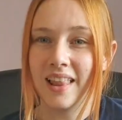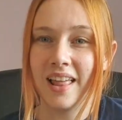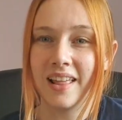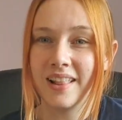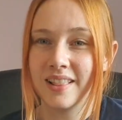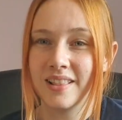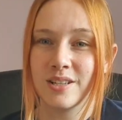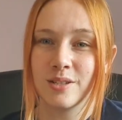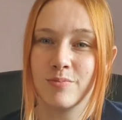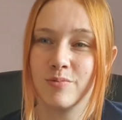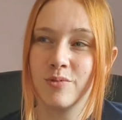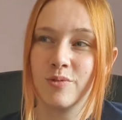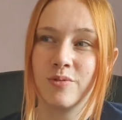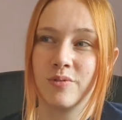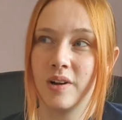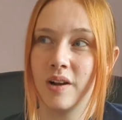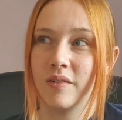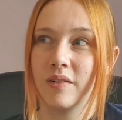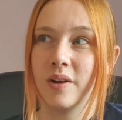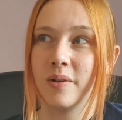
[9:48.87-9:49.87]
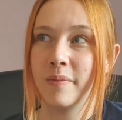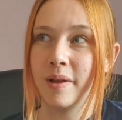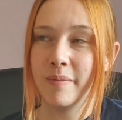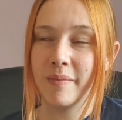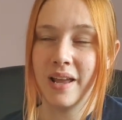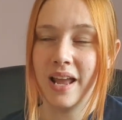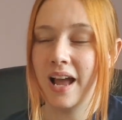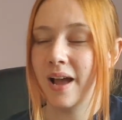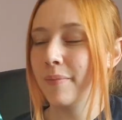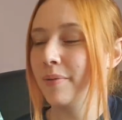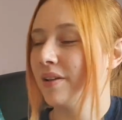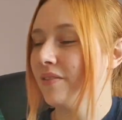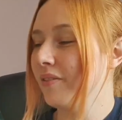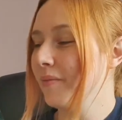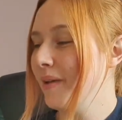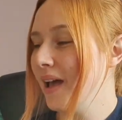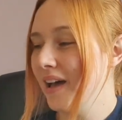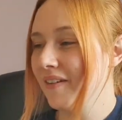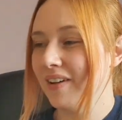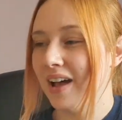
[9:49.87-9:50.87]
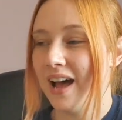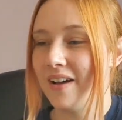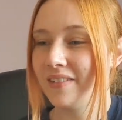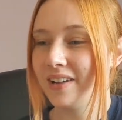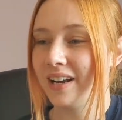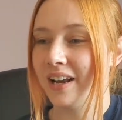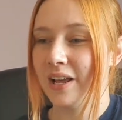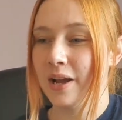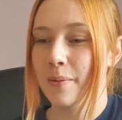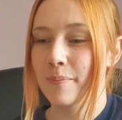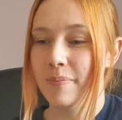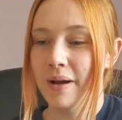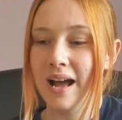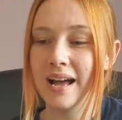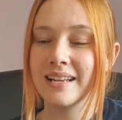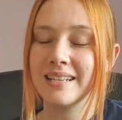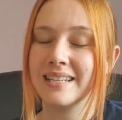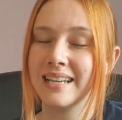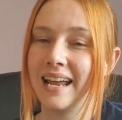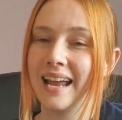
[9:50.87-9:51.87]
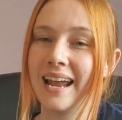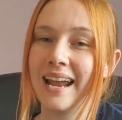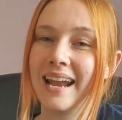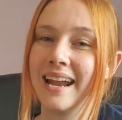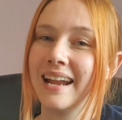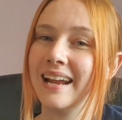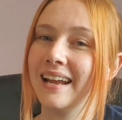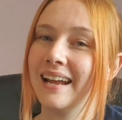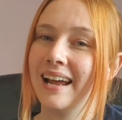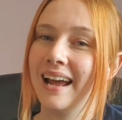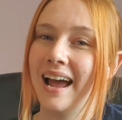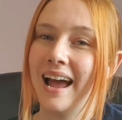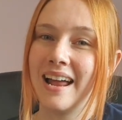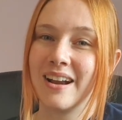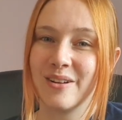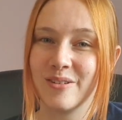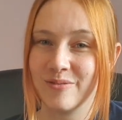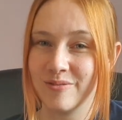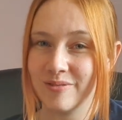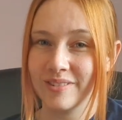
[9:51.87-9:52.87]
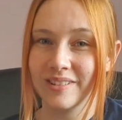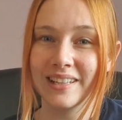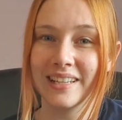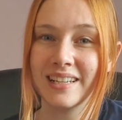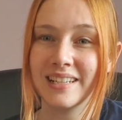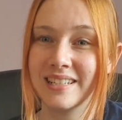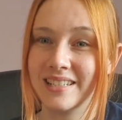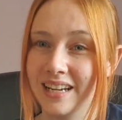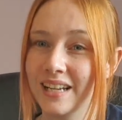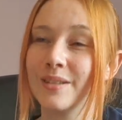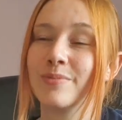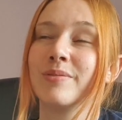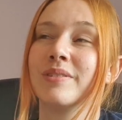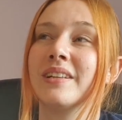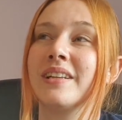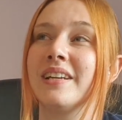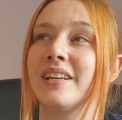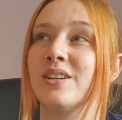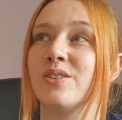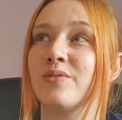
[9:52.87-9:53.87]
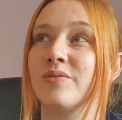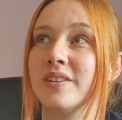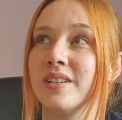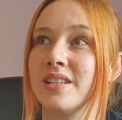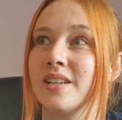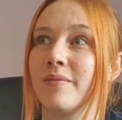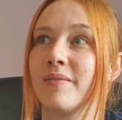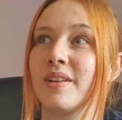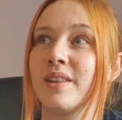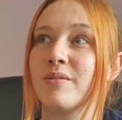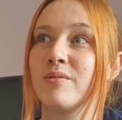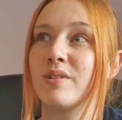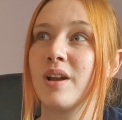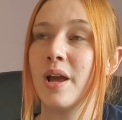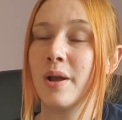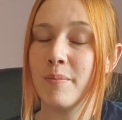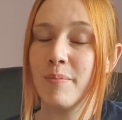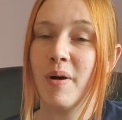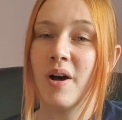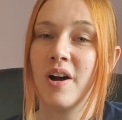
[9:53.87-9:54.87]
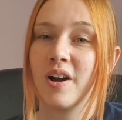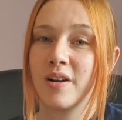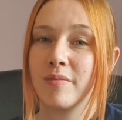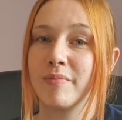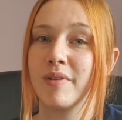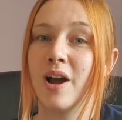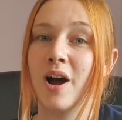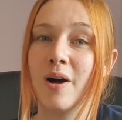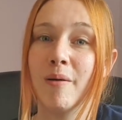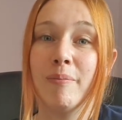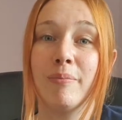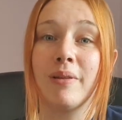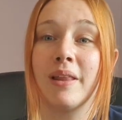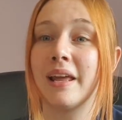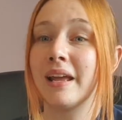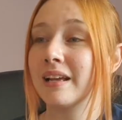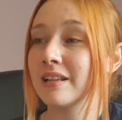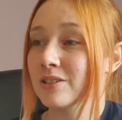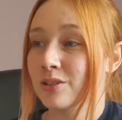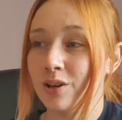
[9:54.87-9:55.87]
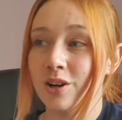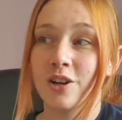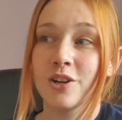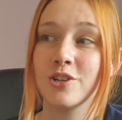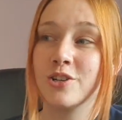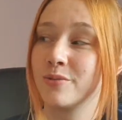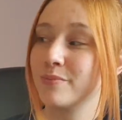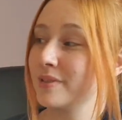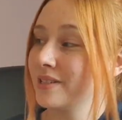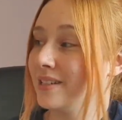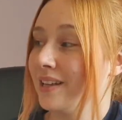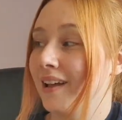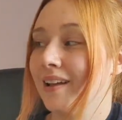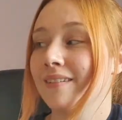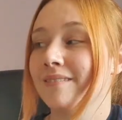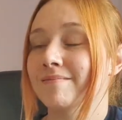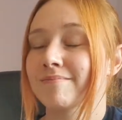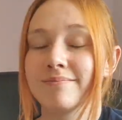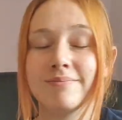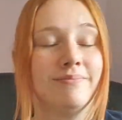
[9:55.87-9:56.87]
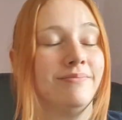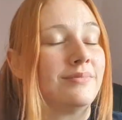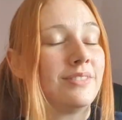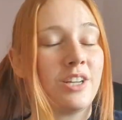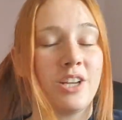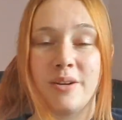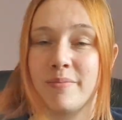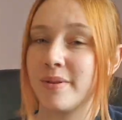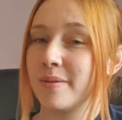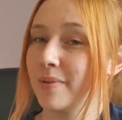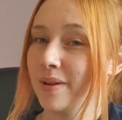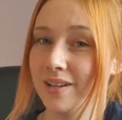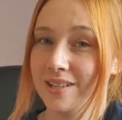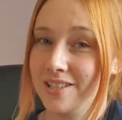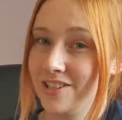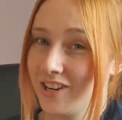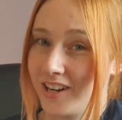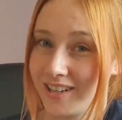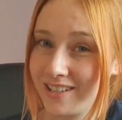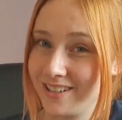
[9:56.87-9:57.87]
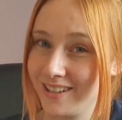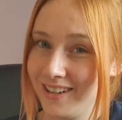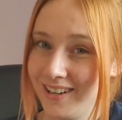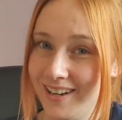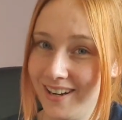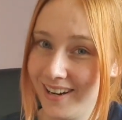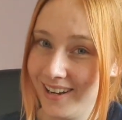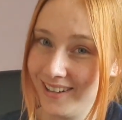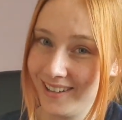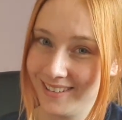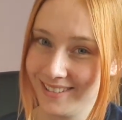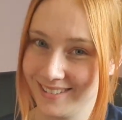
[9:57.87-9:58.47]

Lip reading: like this will forever make me happy if I'm ever having like a bad day and I really desperately need to read something that will like perk me up. Like it's 100% gonna be Percy Jackson.